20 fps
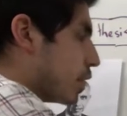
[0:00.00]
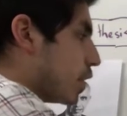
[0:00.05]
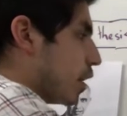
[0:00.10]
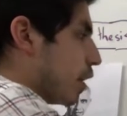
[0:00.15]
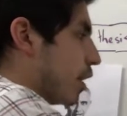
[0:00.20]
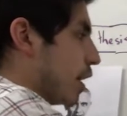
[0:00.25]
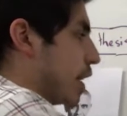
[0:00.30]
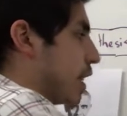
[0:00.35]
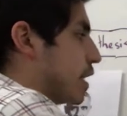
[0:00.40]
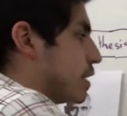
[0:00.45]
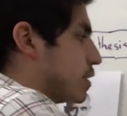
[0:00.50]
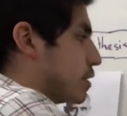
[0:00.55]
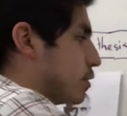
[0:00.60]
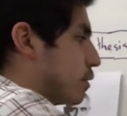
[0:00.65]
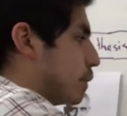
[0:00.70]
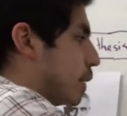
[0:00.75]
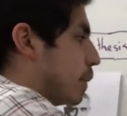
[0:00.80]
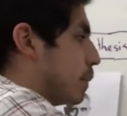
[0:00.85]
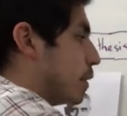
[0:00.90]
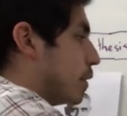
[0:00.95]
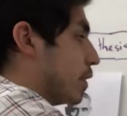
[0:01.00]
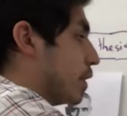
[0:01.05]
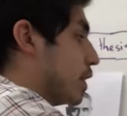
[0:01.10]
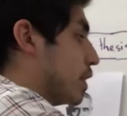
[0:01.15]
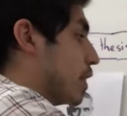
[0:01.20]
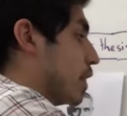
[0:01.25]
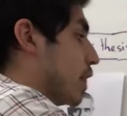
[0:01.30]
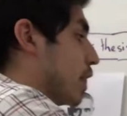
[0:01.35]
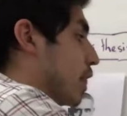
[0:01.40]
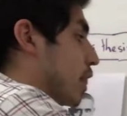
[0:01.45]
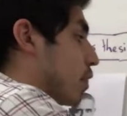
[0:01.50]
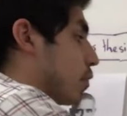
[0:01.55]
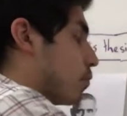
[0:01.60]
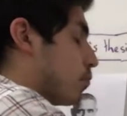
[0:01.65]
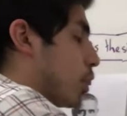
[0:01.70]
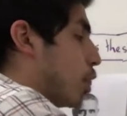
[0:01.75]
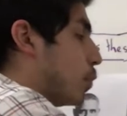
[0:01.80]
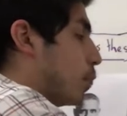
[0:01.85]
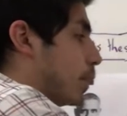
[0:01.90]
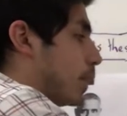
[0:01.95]
Right, and so remember the
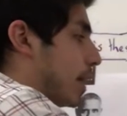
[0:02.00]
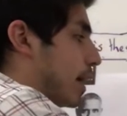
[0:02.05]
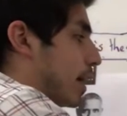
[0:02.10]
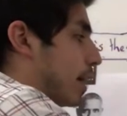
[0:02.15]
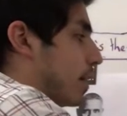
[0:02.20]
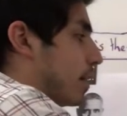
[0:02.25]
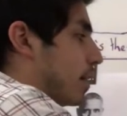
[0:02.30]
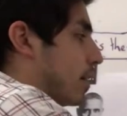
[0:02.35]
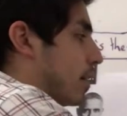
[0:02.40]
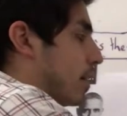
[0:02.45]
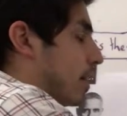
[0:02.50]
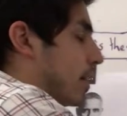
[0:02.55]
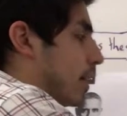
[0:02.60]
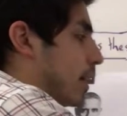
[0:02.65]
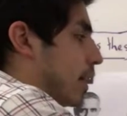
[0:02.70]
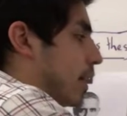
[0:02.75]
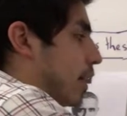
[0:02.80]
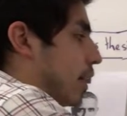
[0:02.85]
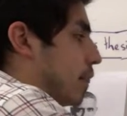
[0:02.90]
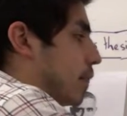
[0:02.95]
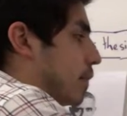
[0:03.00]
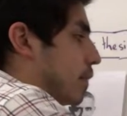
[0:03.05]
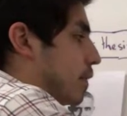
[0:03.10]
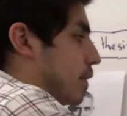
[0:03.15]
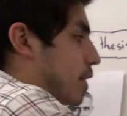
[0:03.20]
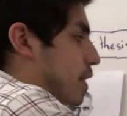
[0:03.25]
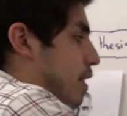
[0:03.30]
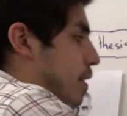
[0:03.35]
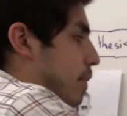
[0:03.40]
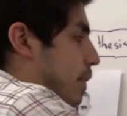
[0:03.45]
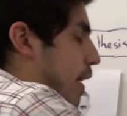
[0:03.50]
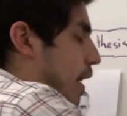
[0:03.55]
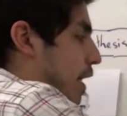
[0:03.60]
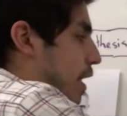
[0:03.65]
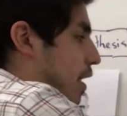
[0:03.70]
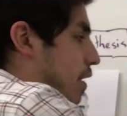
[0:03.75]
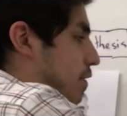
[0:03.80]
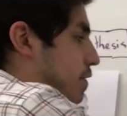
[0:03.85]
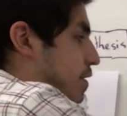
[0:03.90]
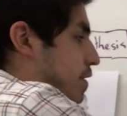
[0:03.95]
role player, the
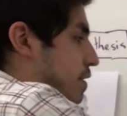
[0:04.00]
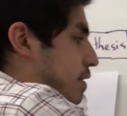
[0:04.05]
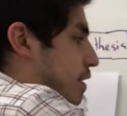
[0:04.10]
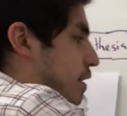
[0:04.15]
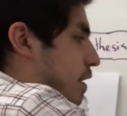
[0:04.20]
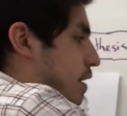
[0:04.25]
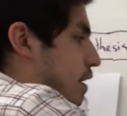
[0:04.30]
payoffs